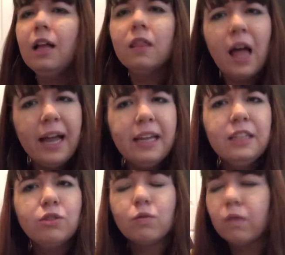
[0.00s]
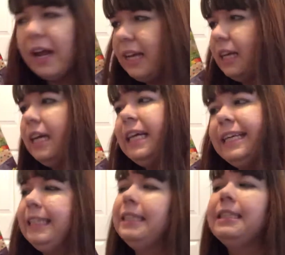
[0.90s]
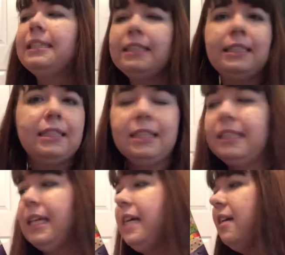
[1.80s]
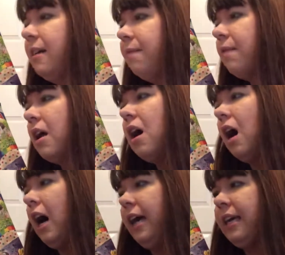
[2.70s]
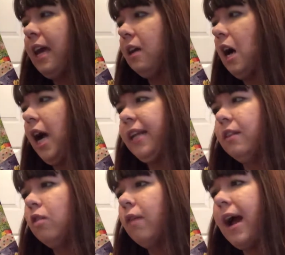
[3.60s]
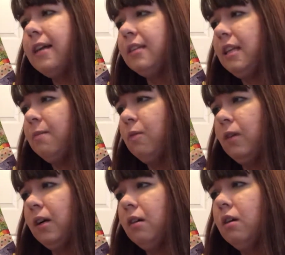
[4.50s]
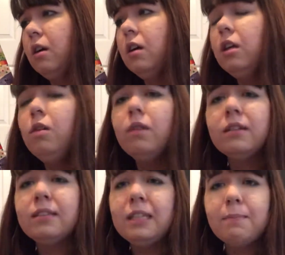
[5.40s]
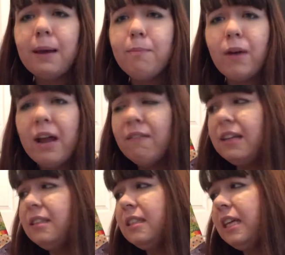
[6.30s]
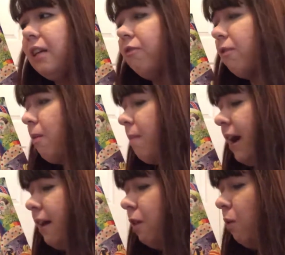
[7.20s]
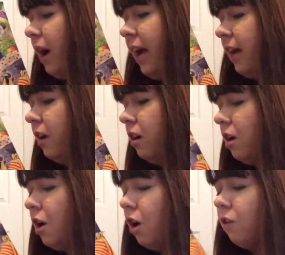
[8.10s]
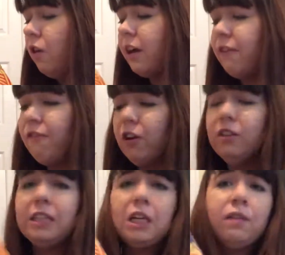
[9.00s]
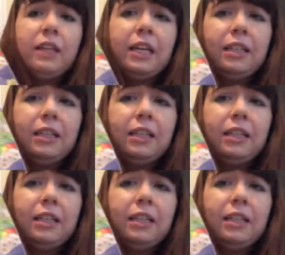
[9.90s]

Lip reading: "Lion is right," hissed the snake. "I can't hide in the grass anymore. You can see my bright red skin from a mile away. Look, at first they are really